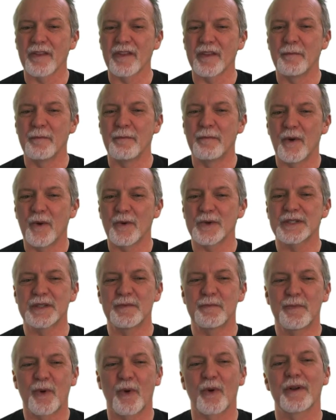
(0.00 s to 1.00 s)
the most
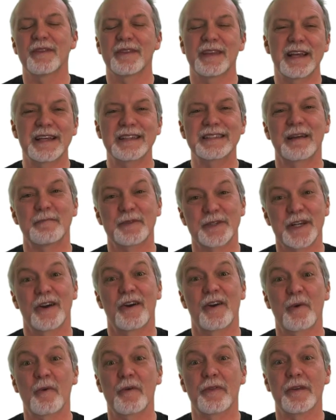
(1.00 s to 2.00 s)
important things I'm
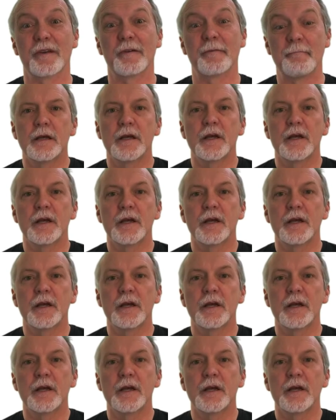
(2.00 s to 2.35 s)
sharing with you.